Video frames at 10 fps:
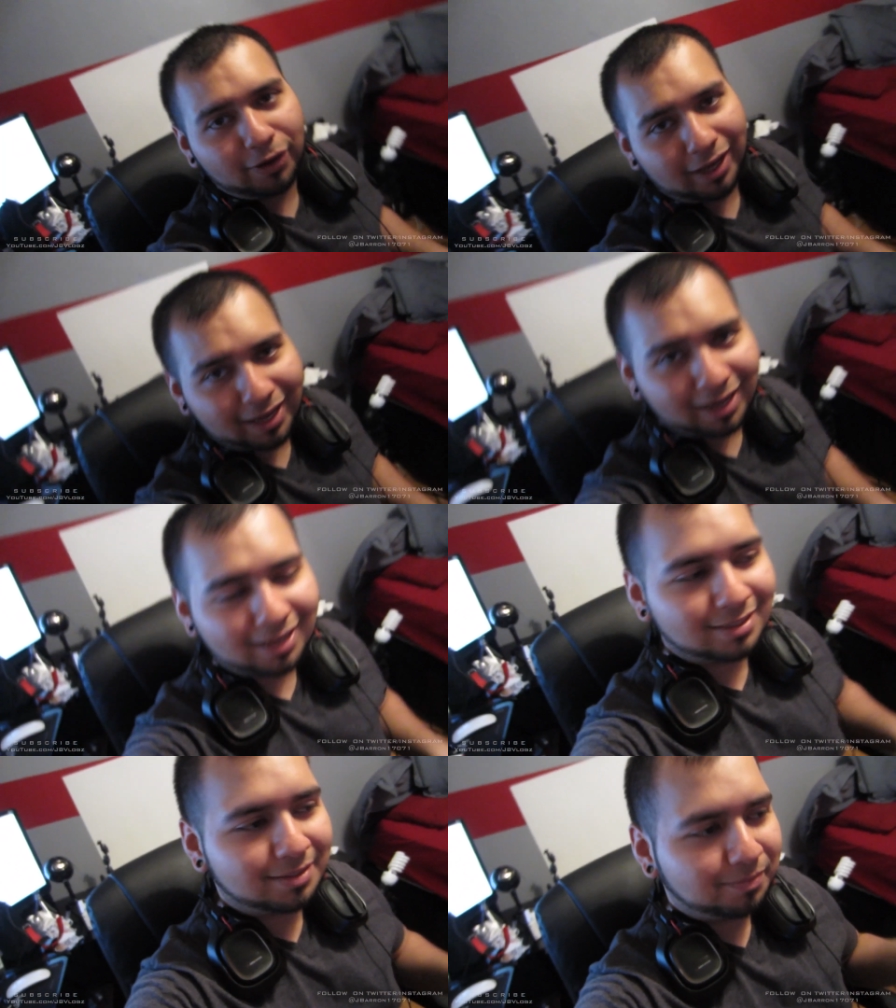Okay,
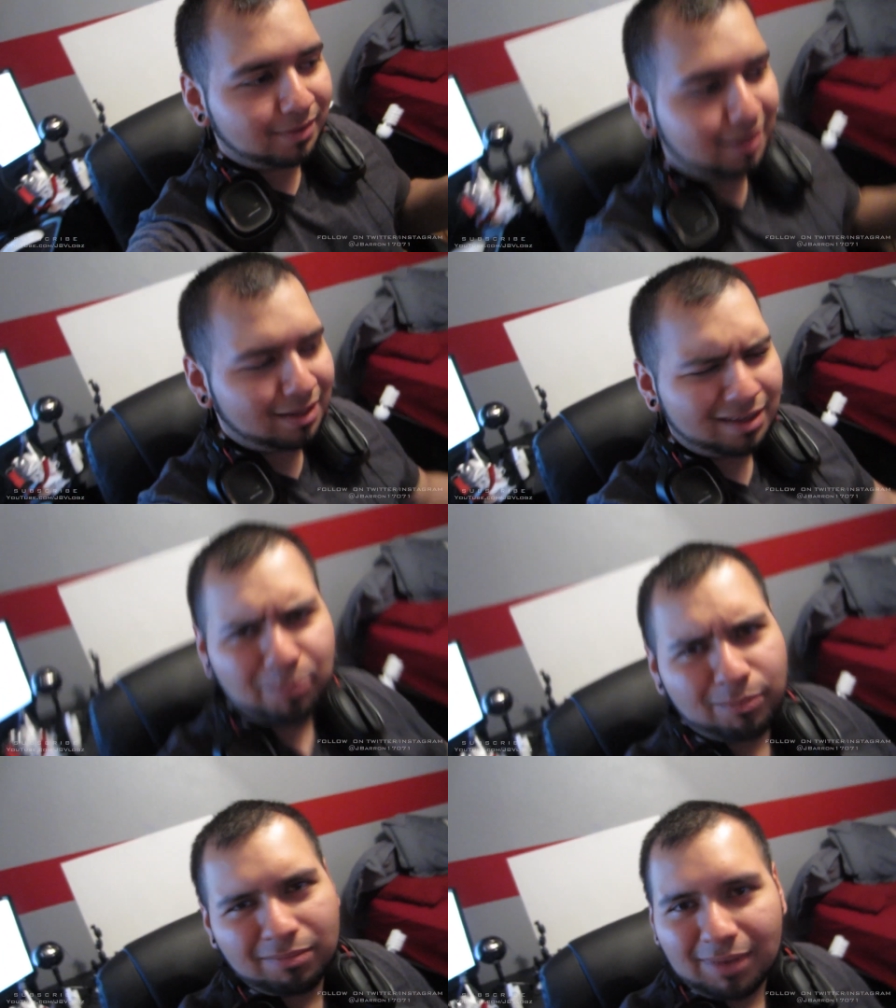guys.
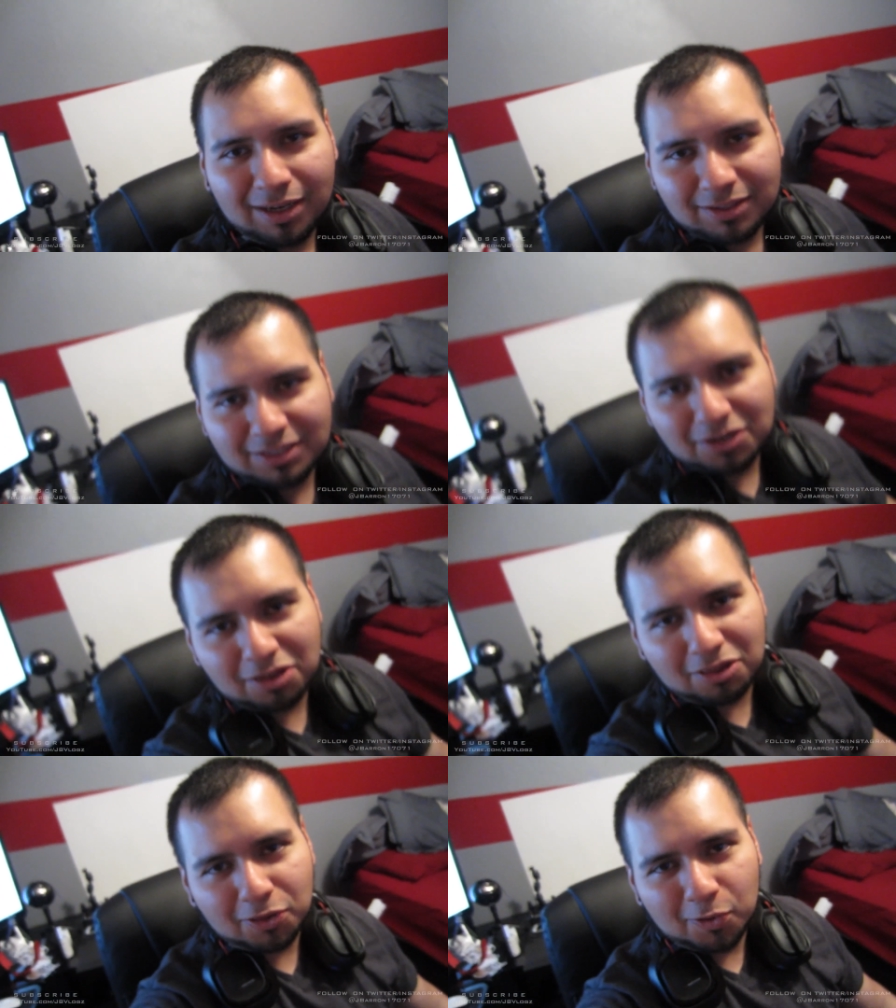My little sister
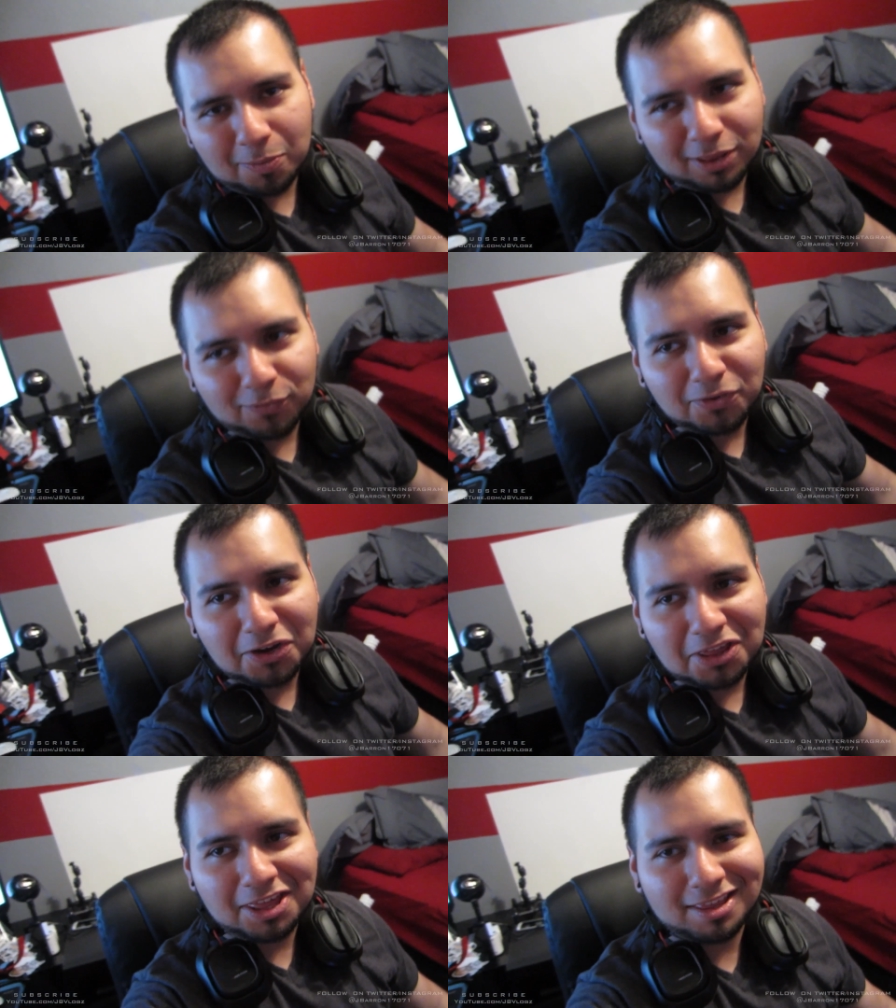just showed me the
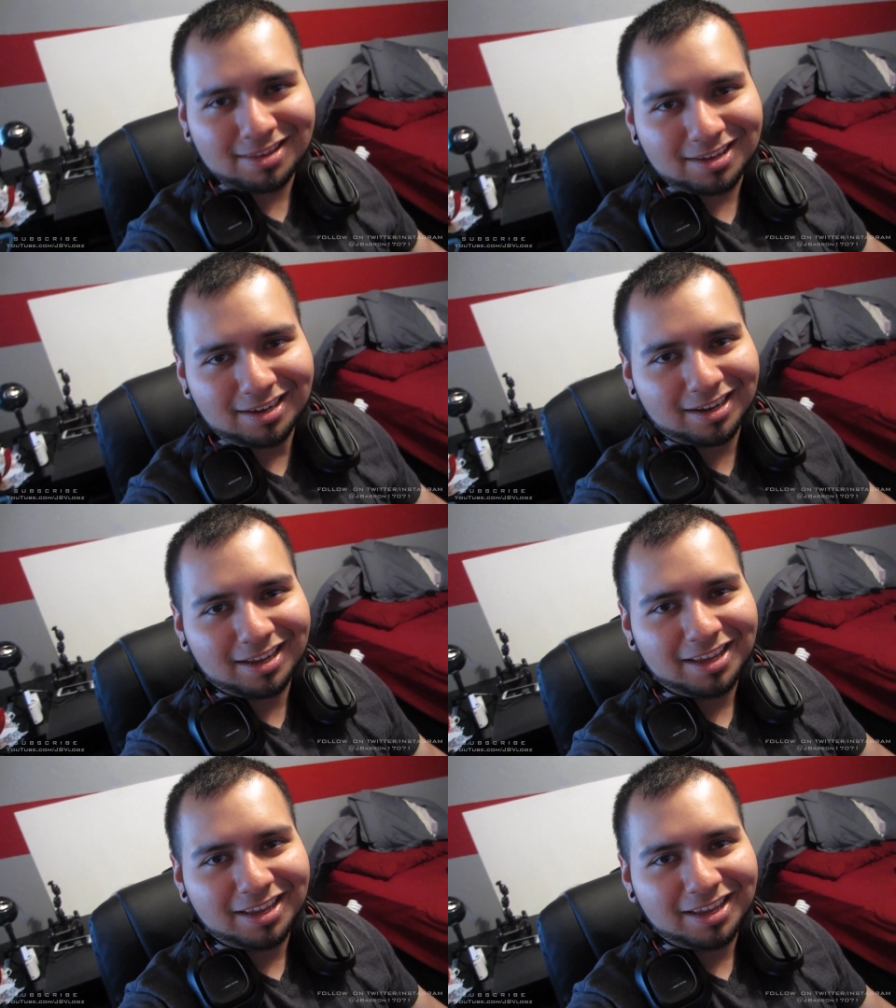footage she just took.